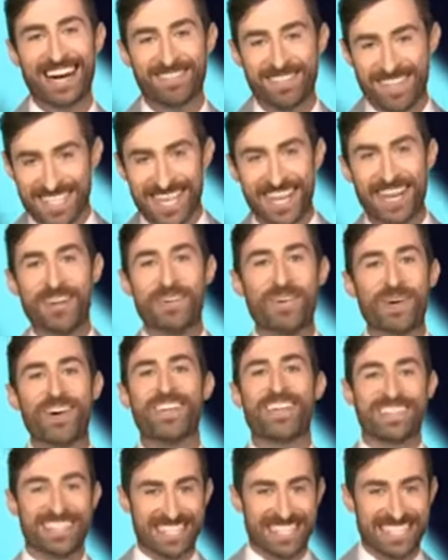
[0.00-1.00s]
I'm just getting
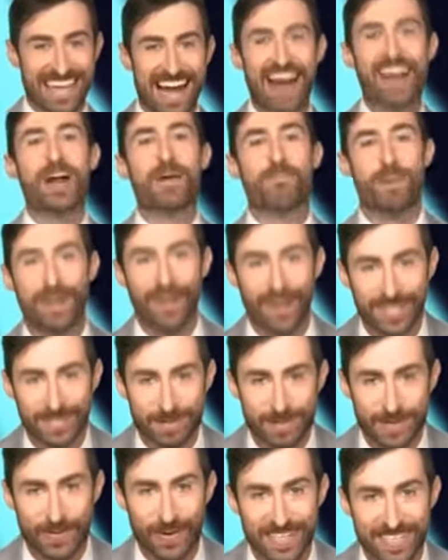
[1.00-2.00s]
word this is not our
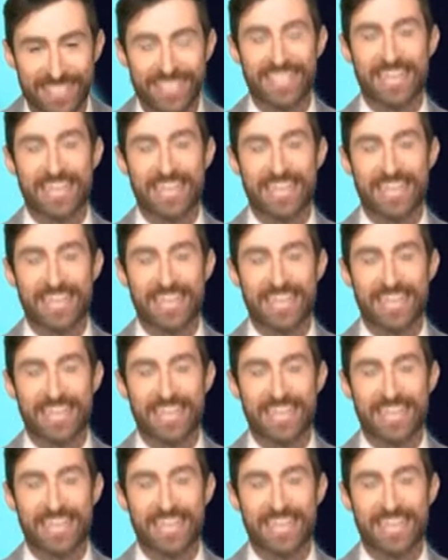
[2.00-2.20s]
penultimate question.